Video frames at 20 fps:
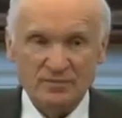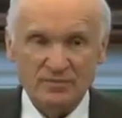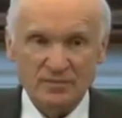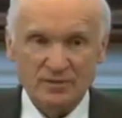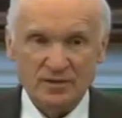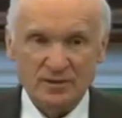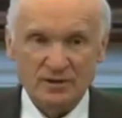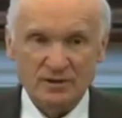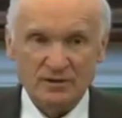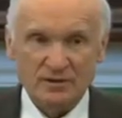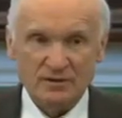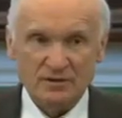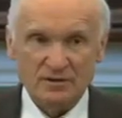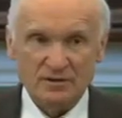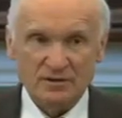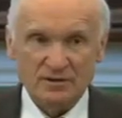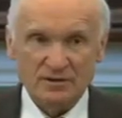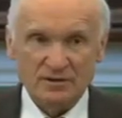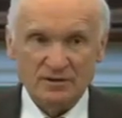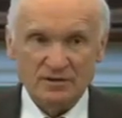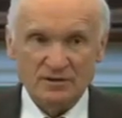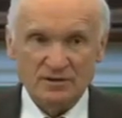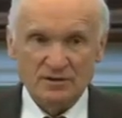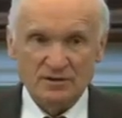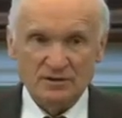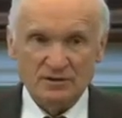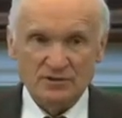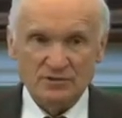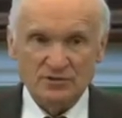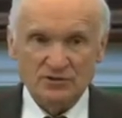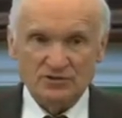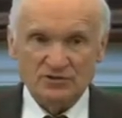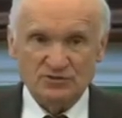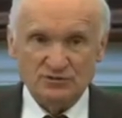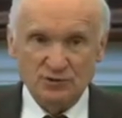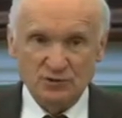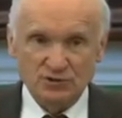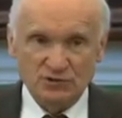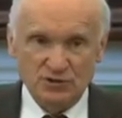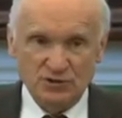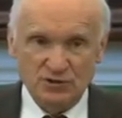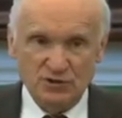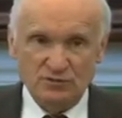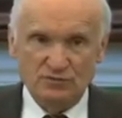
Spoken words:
who sees my soul. When